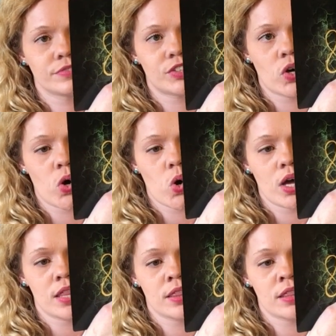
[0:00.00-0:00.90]

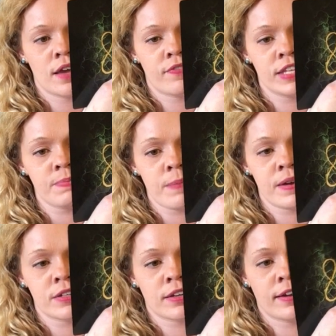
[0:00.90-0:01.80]
So if this
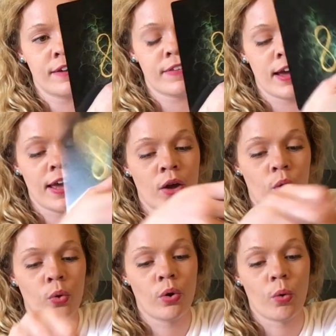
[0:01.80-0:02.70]
popped out to clarify
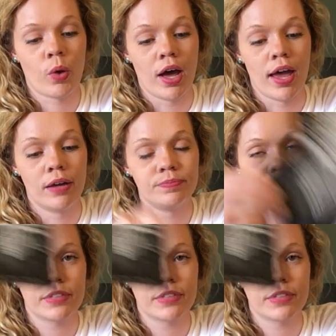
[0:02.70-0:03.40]
who or what,